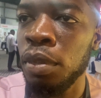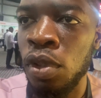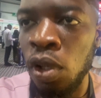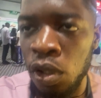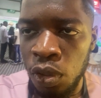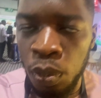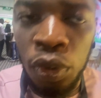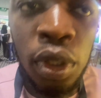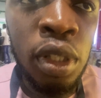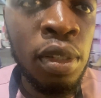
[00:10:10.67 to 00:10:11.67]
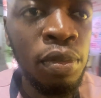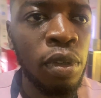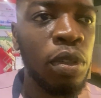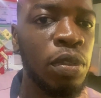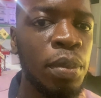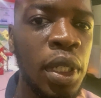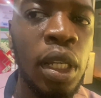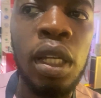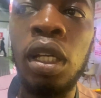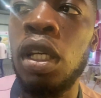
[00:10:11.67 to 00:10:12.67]
Son's booth is in front of me
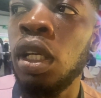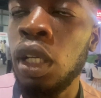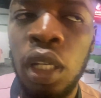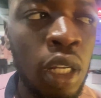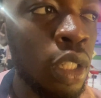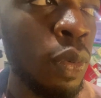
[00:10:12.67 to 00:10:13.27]
here, and they